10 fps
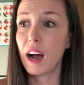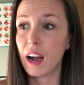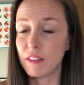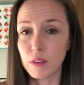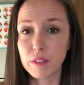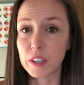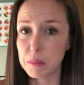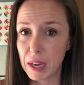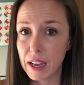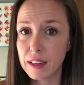I feel very
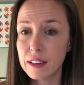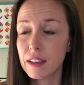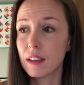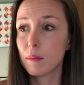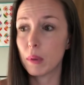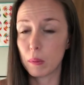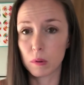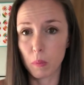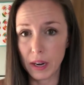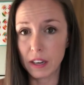bad. People
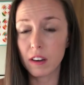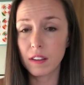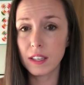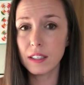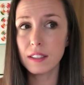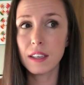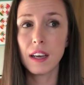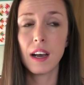are waiting on this.